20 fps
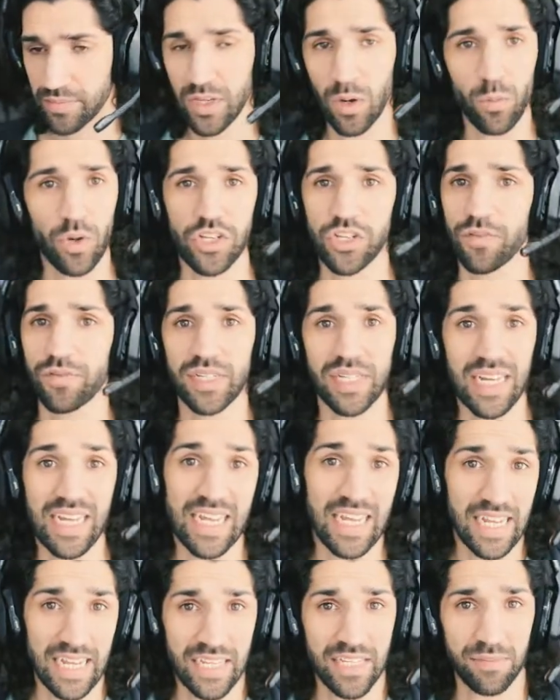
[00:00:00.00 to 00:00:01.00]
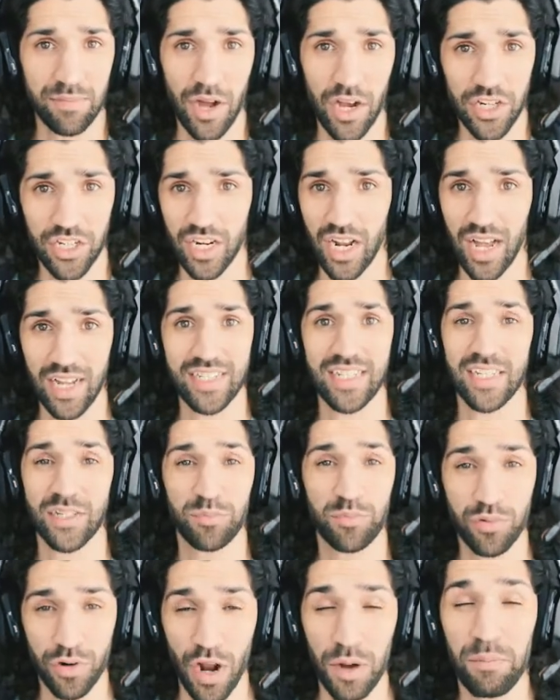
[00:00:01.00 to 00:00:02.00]
which obviously he is a martial
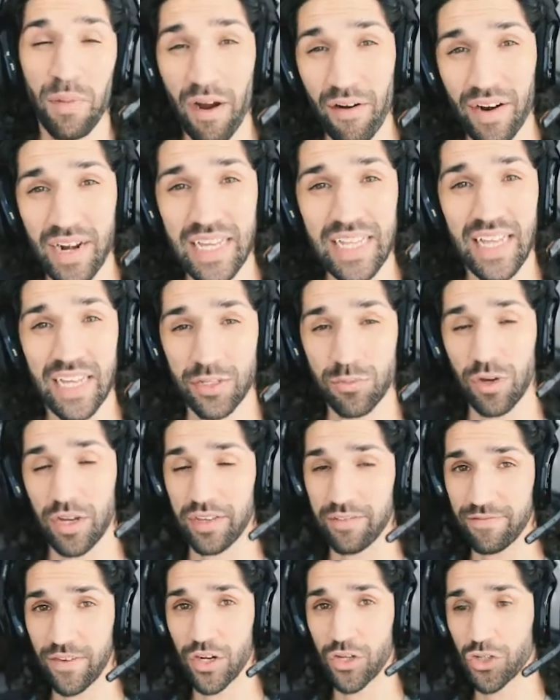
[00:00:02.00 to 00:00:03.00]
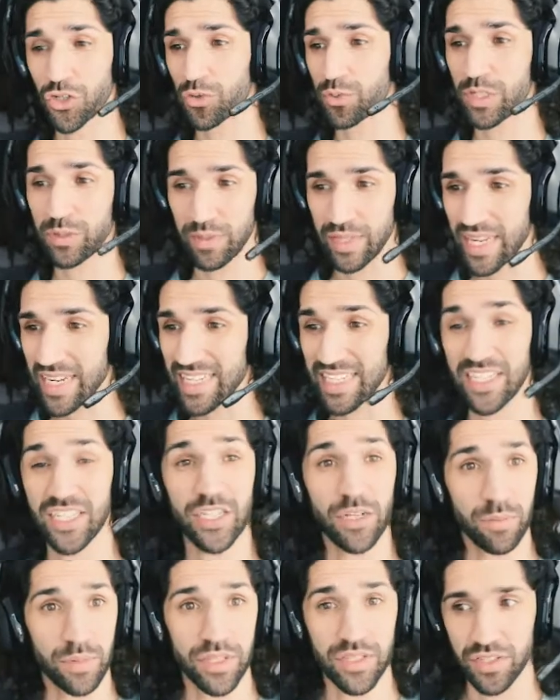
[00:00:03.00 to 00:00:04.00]
artist primarily, that's what he functions with, but then his
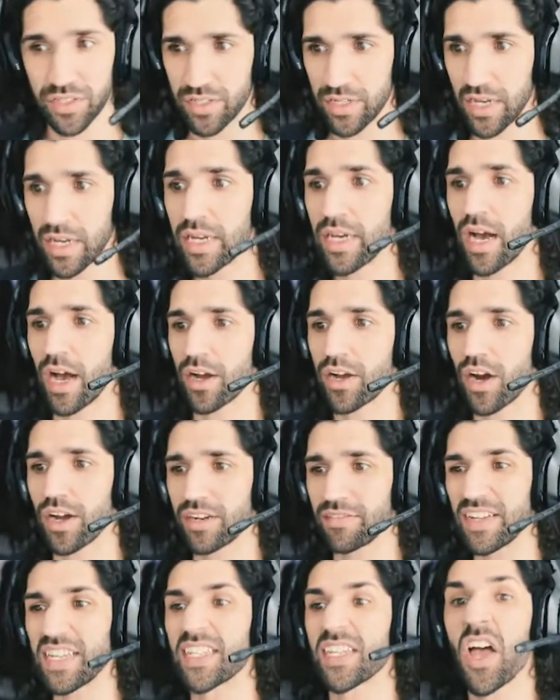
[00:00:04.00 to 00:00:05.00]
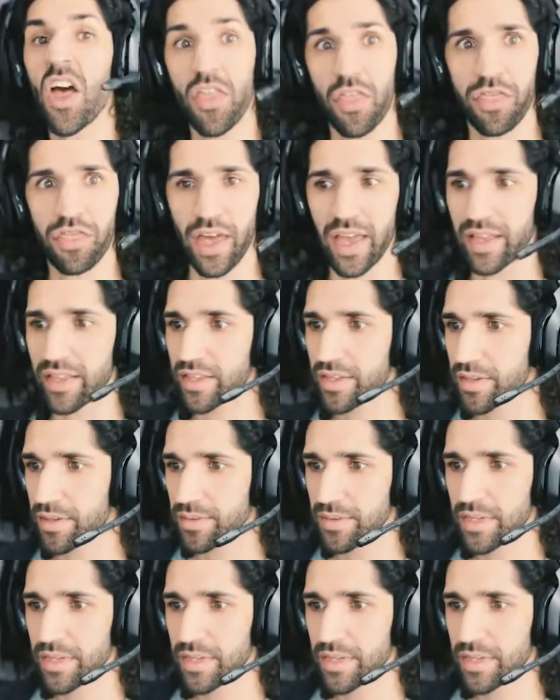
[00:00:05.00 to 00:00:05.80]
summons are kind of his thing.